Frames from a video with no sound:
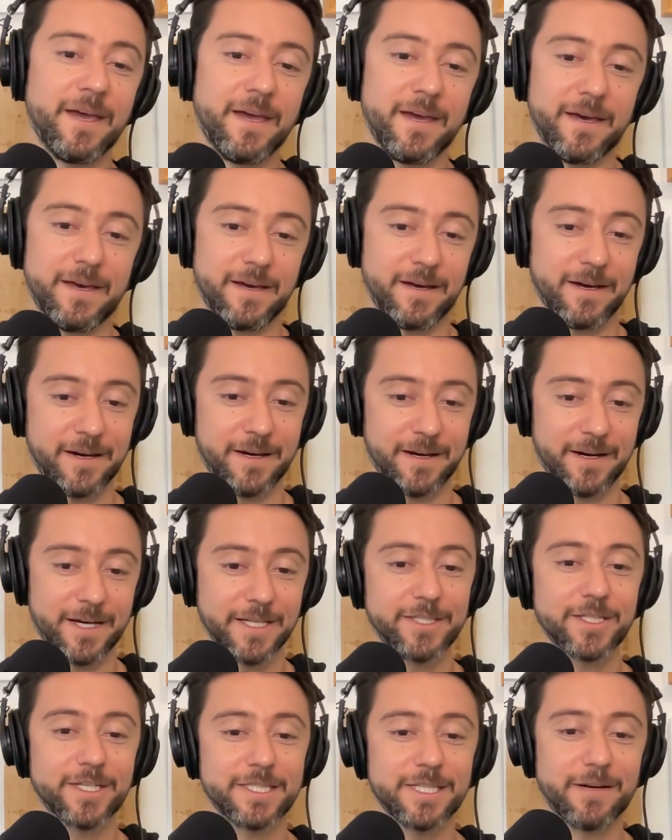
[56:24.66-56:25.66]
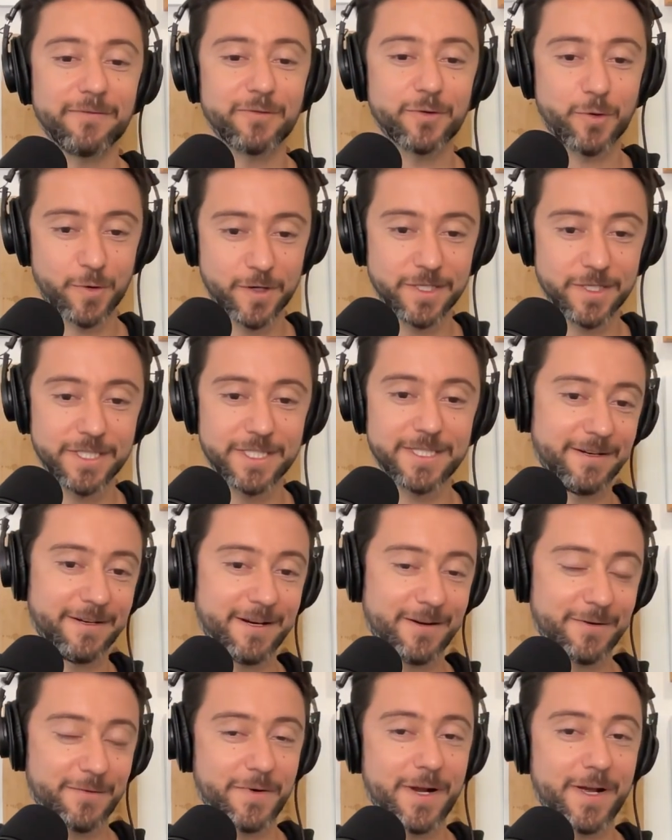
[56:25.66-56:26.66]
Uh, I took us off course
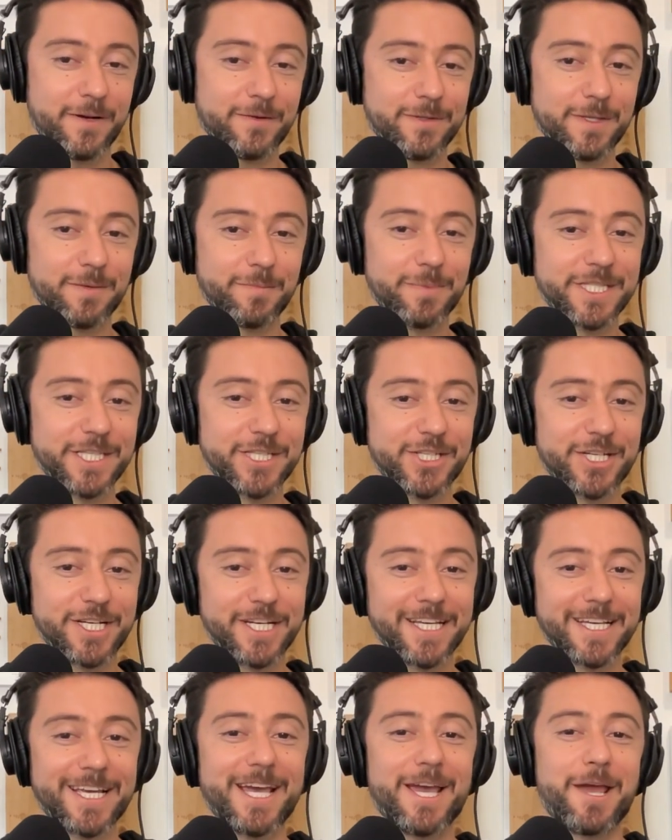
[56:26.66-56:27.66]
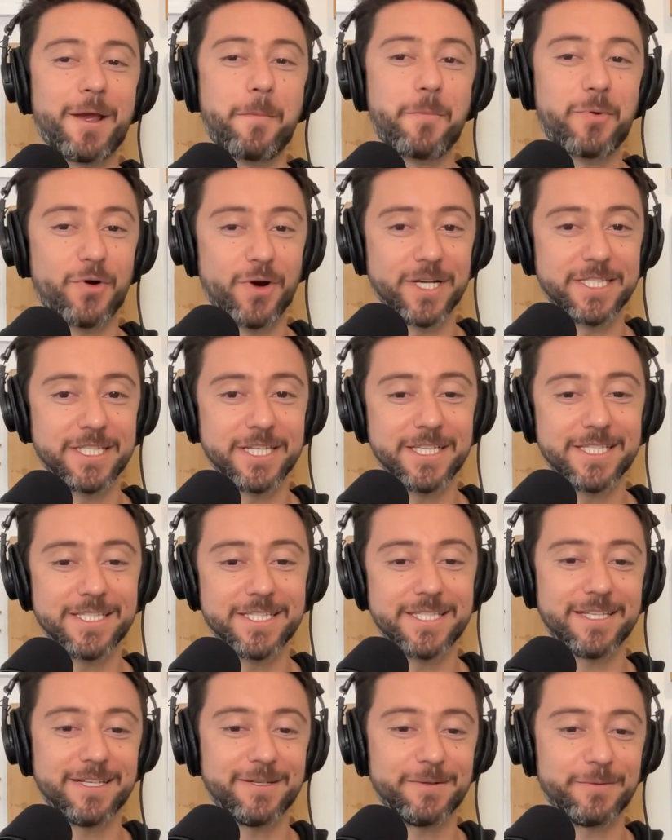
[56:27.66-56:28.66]
around the positioning
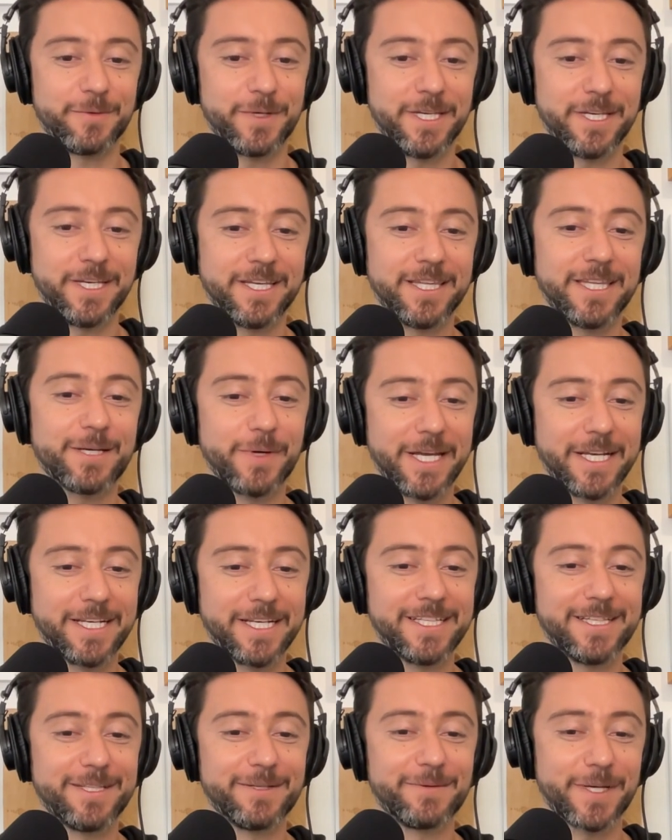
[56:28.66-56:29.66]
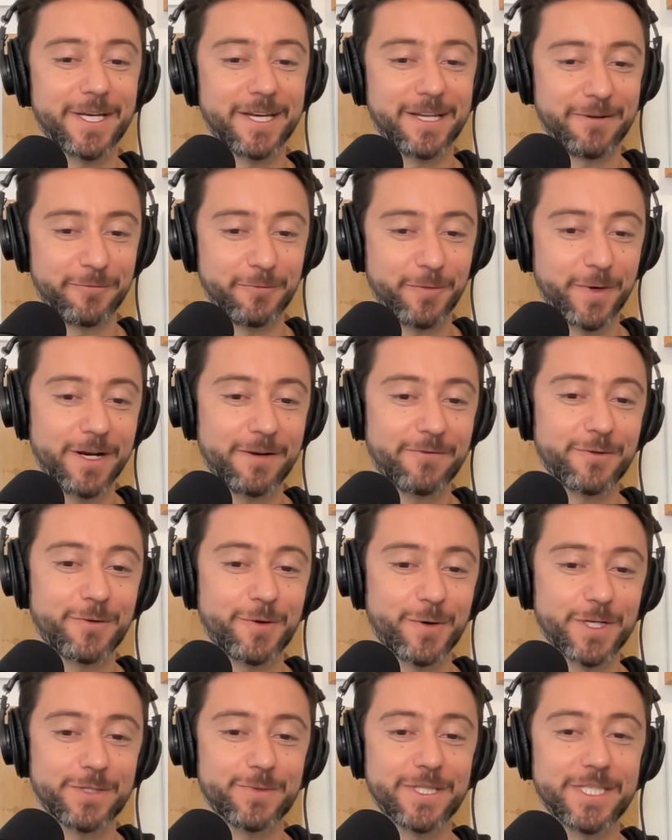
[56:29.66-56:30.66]
process. We, I think we end, we kind of went off
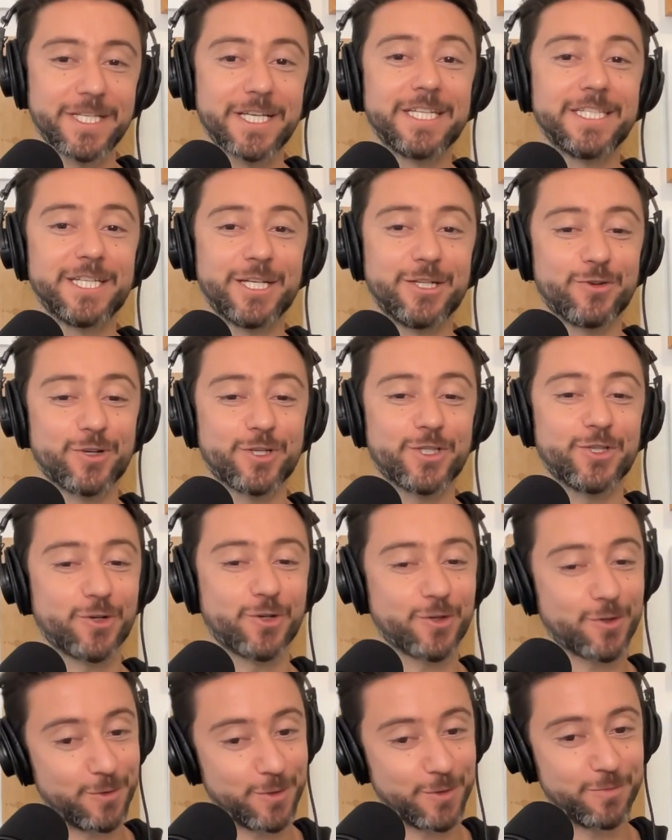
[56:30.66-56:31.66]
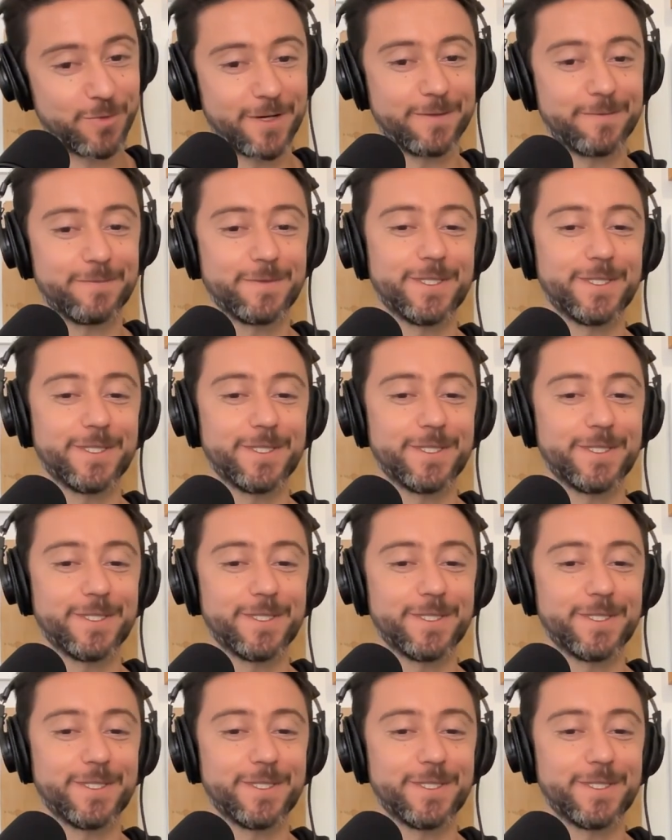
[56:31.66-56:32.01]
course with concentric circle model.